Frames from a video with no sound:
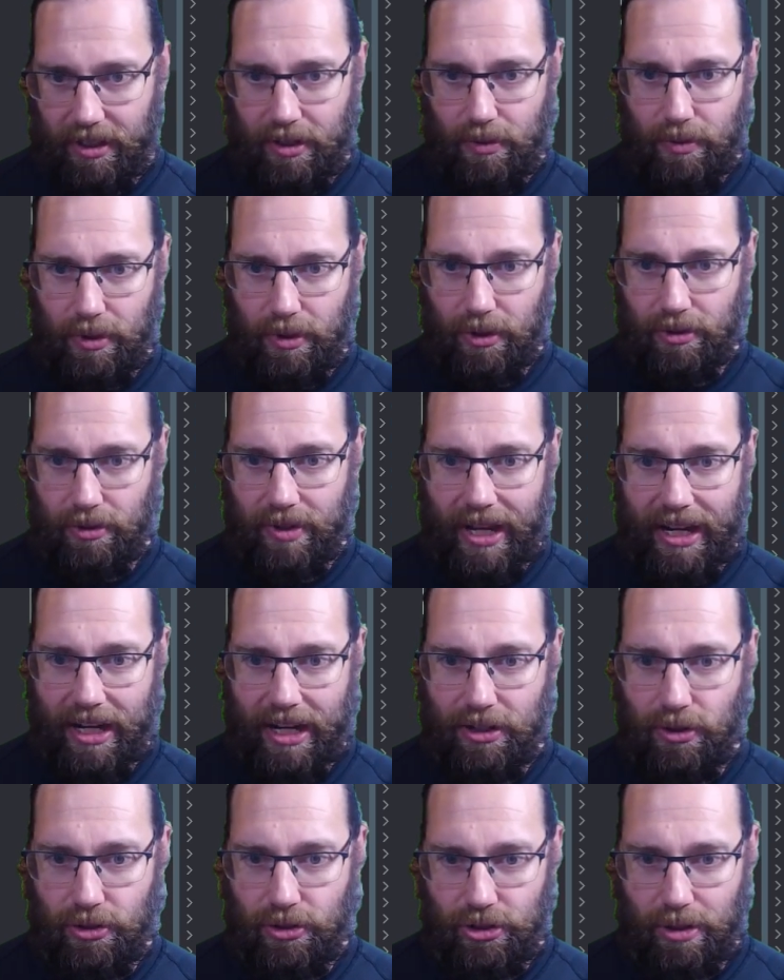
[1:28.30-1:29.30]
we'll get a
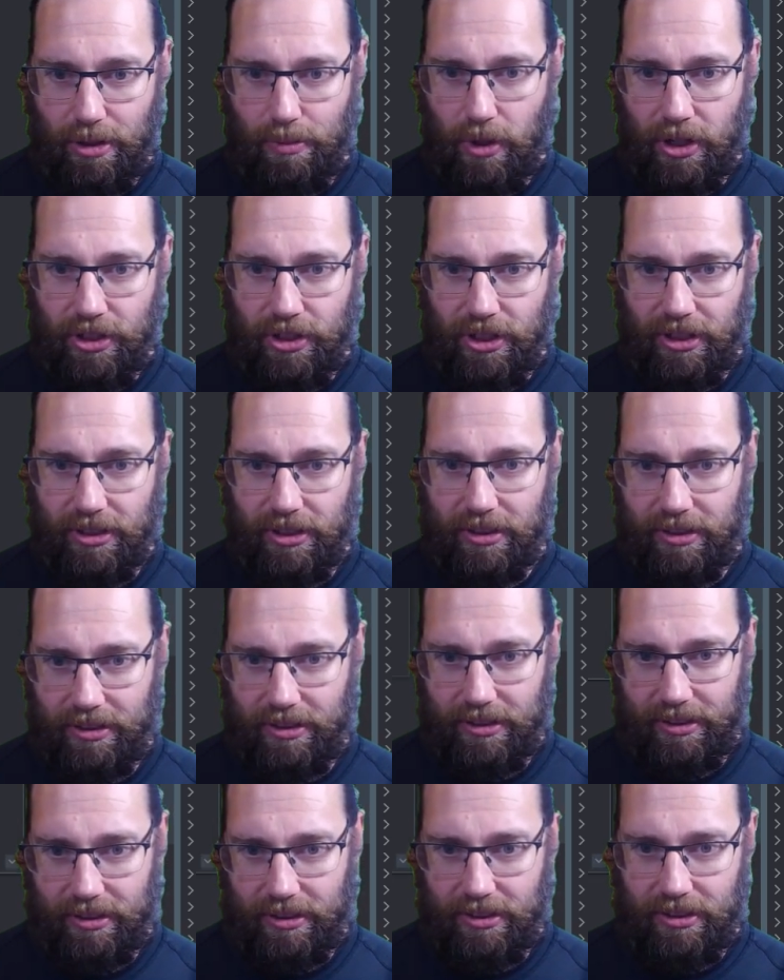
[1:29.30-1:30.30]
new stopwatch.
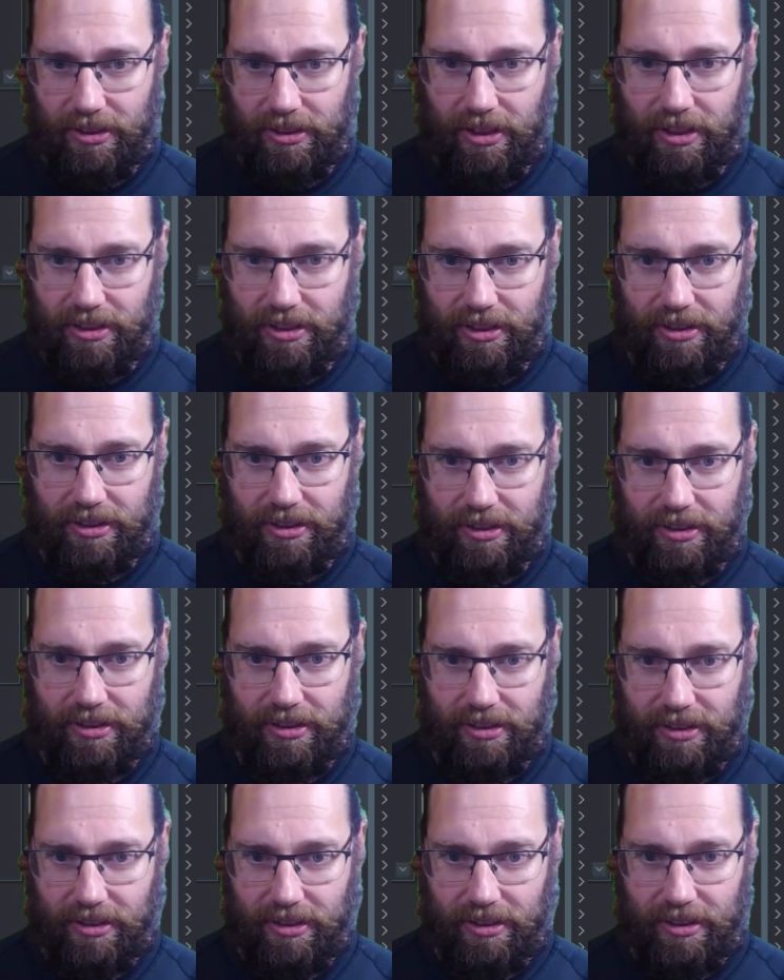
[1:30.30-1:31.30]
But
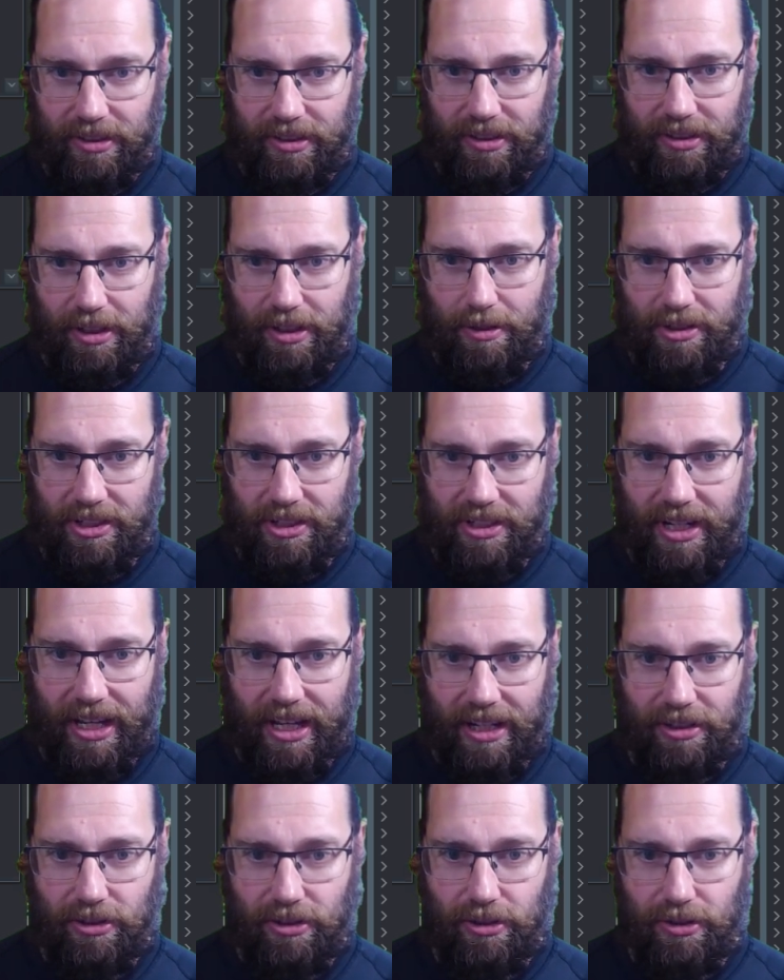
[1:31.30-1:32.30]
Let's
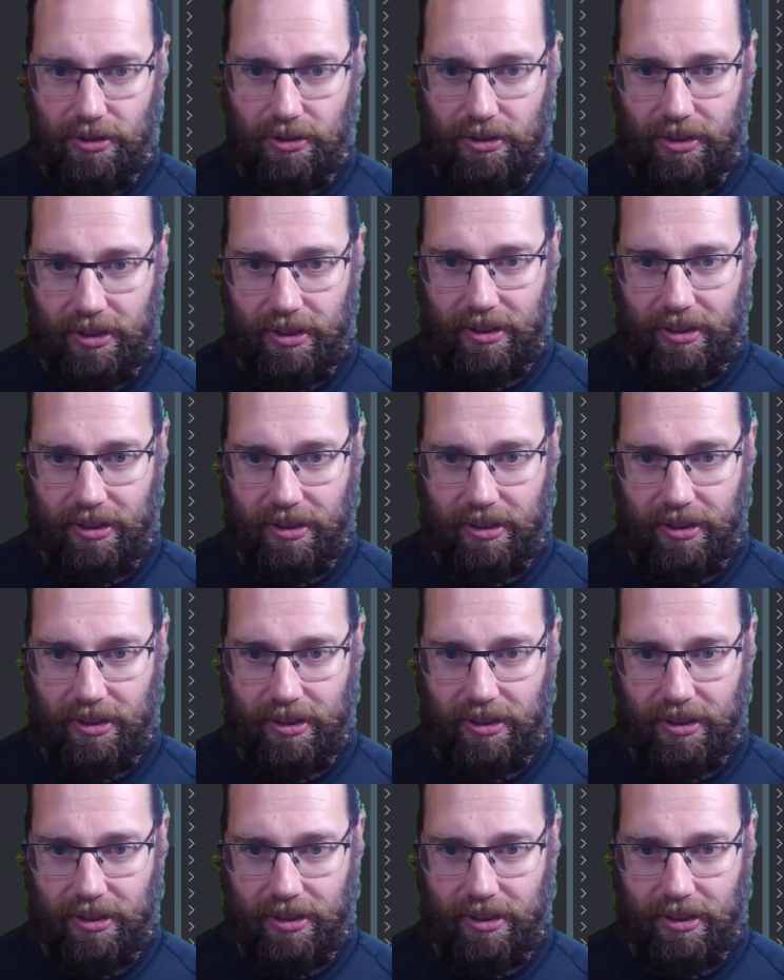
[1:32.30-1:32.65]
start new